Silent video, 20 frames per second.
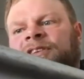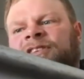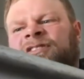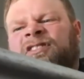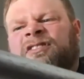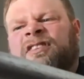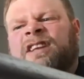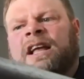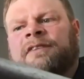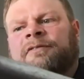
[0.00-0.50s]
this
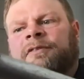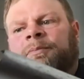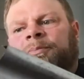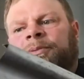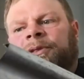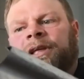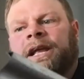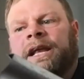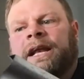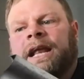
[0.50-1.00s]
is kind of a
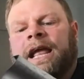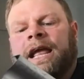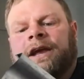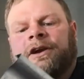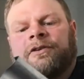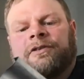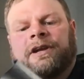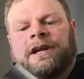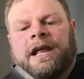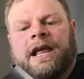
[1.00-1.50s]
plain
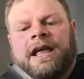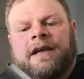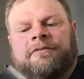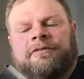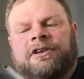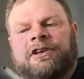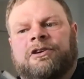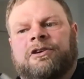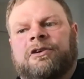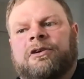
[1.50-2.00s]
hanger that I have
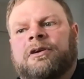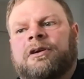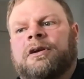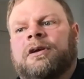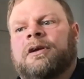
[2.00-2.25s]
here,